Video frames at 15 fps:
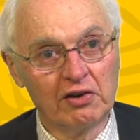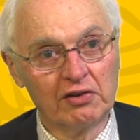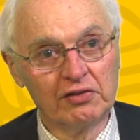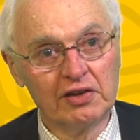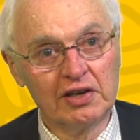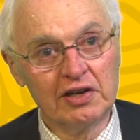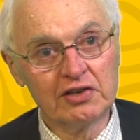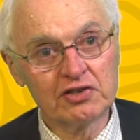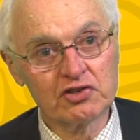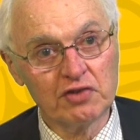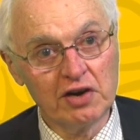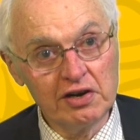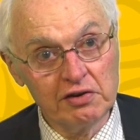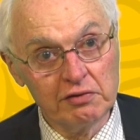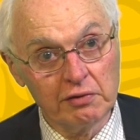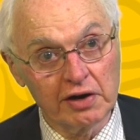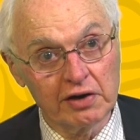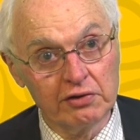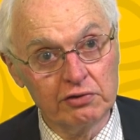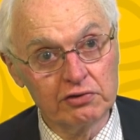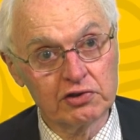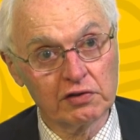on the Australian
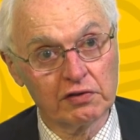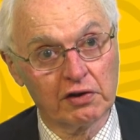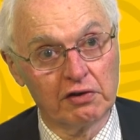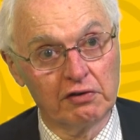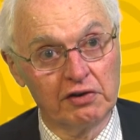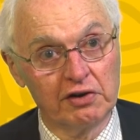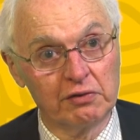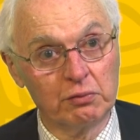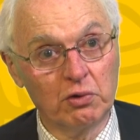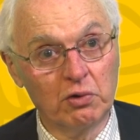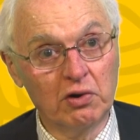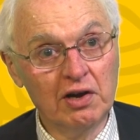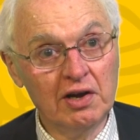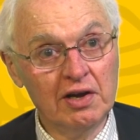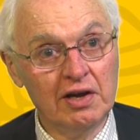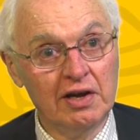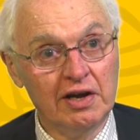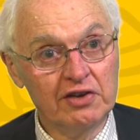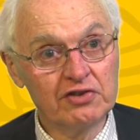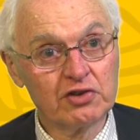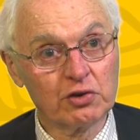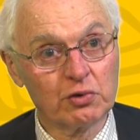records of the Korean War
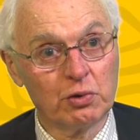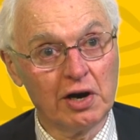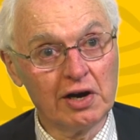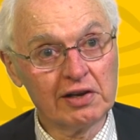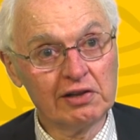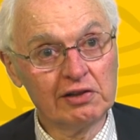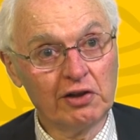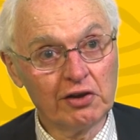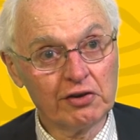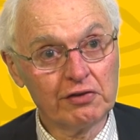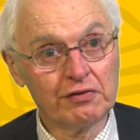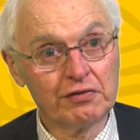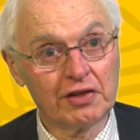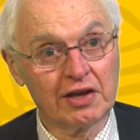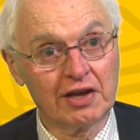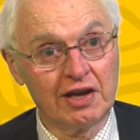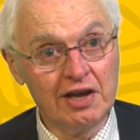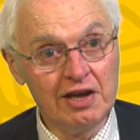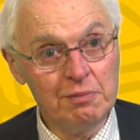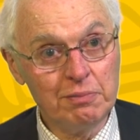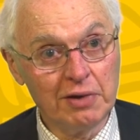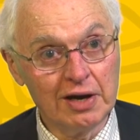is that quite a lot of the
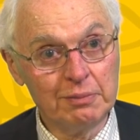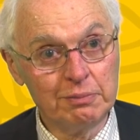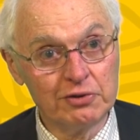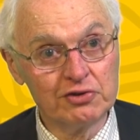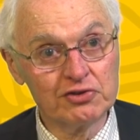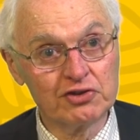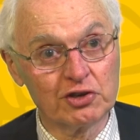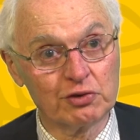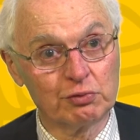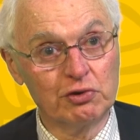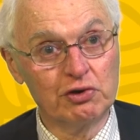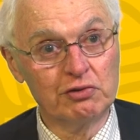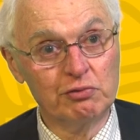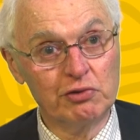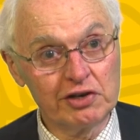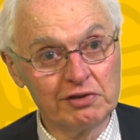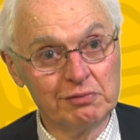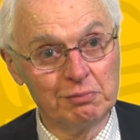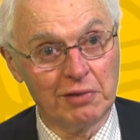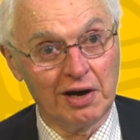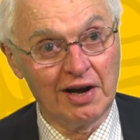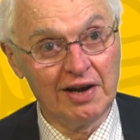key papers that were
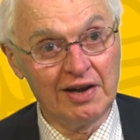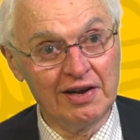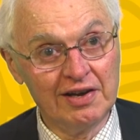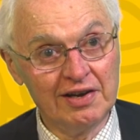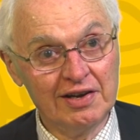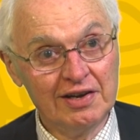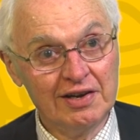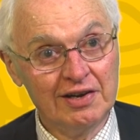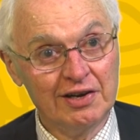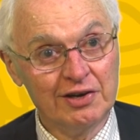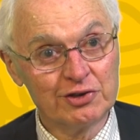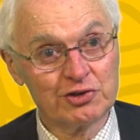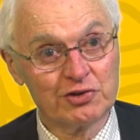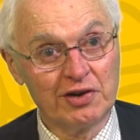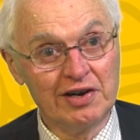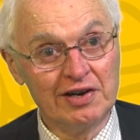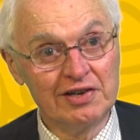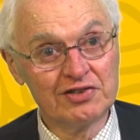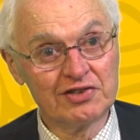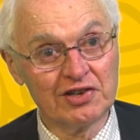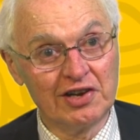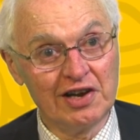written by
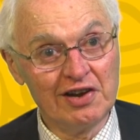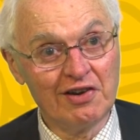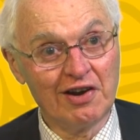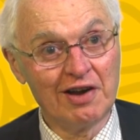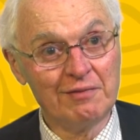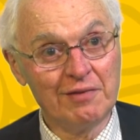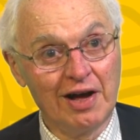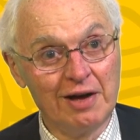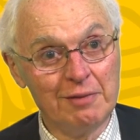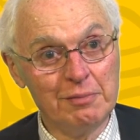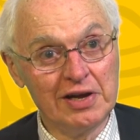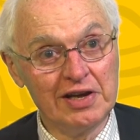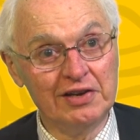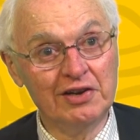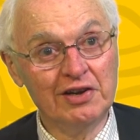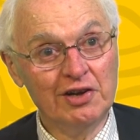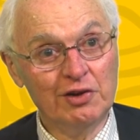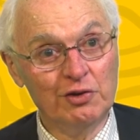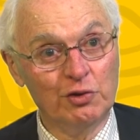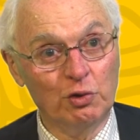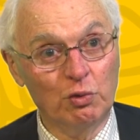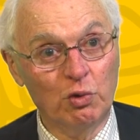Australians, and here I mean
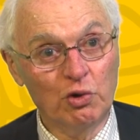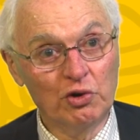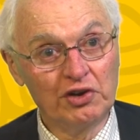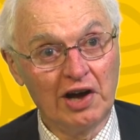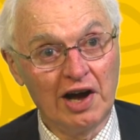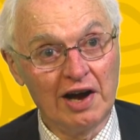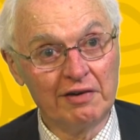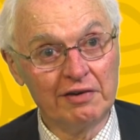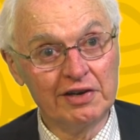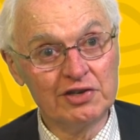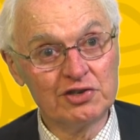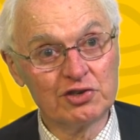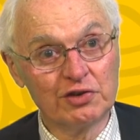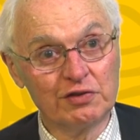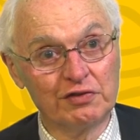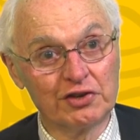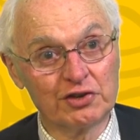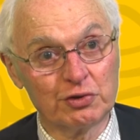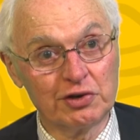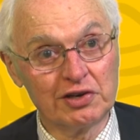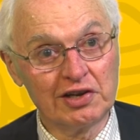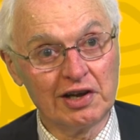the war diaries of the
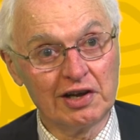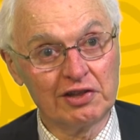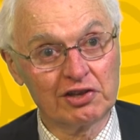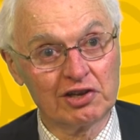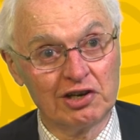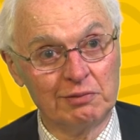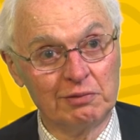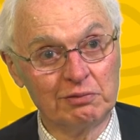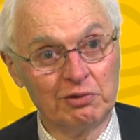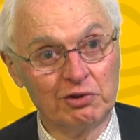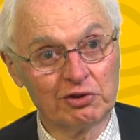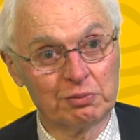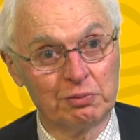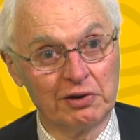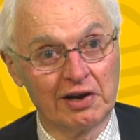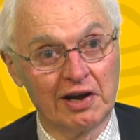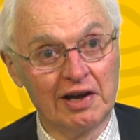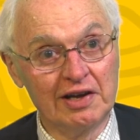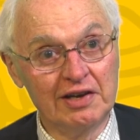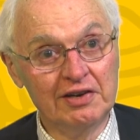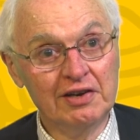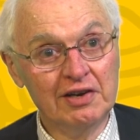28th Commonwealth
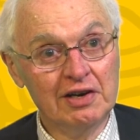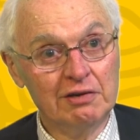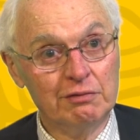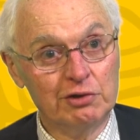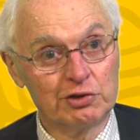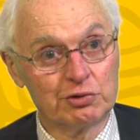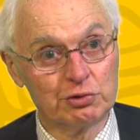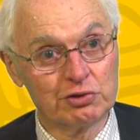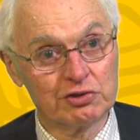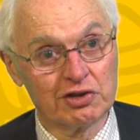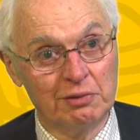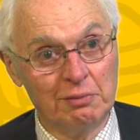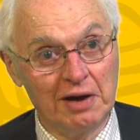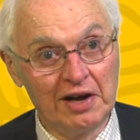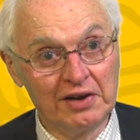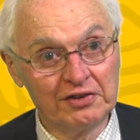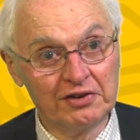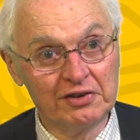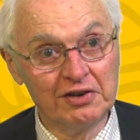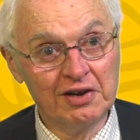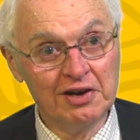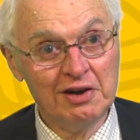Brigade, which was
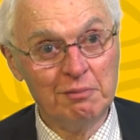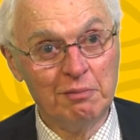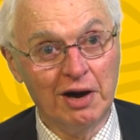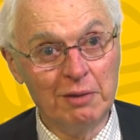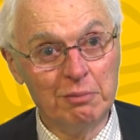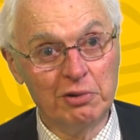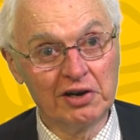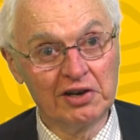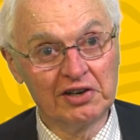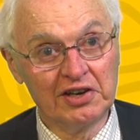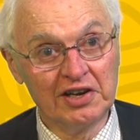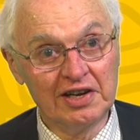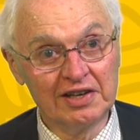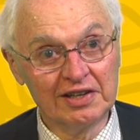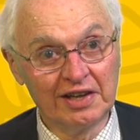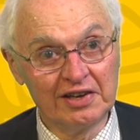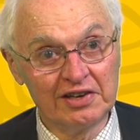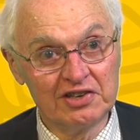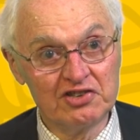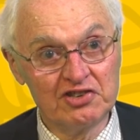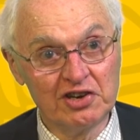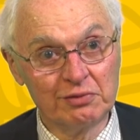commanded by Brigadier,
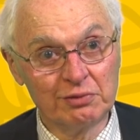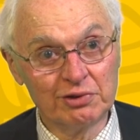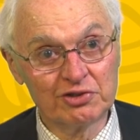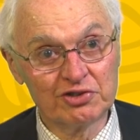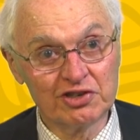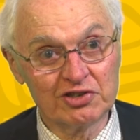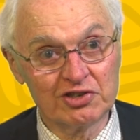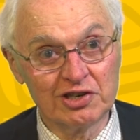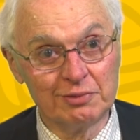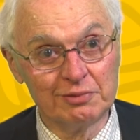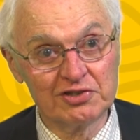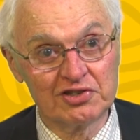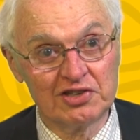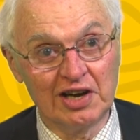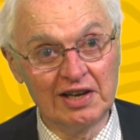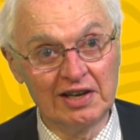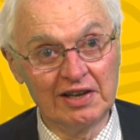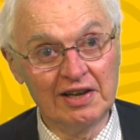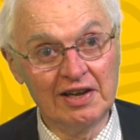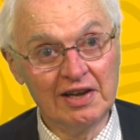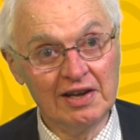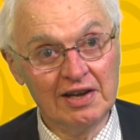later General Sir Thomas
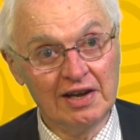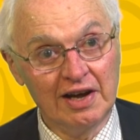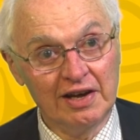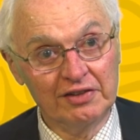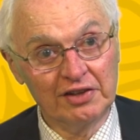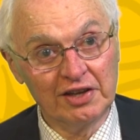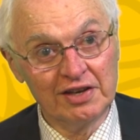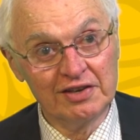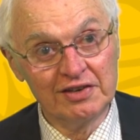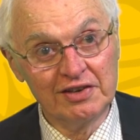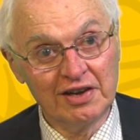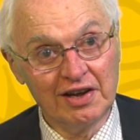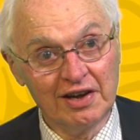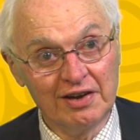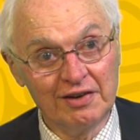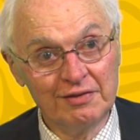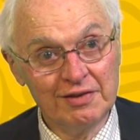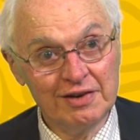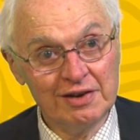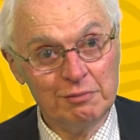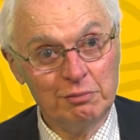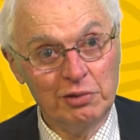Daly, and then
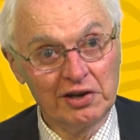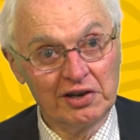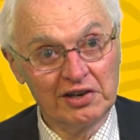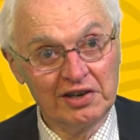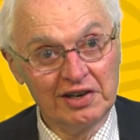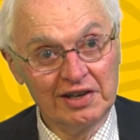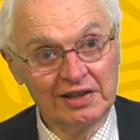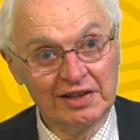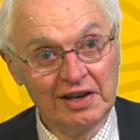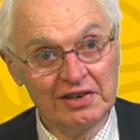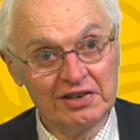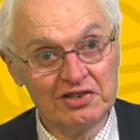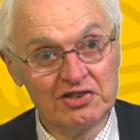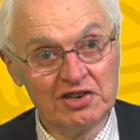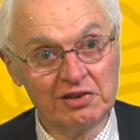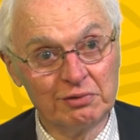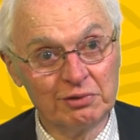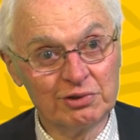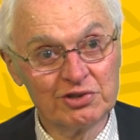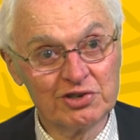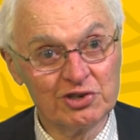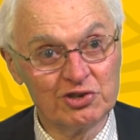Brigadier, later
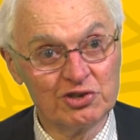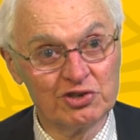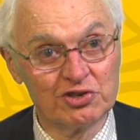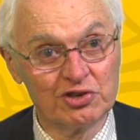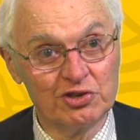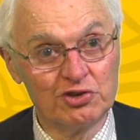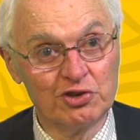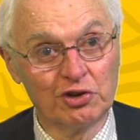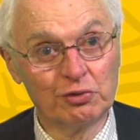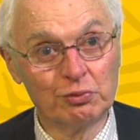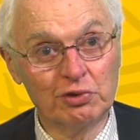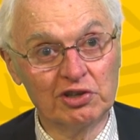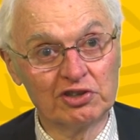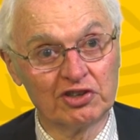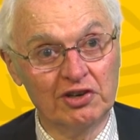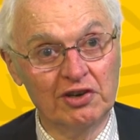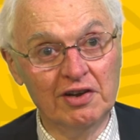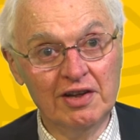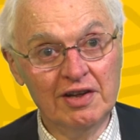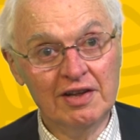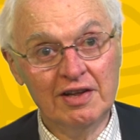General Sir John Wilton.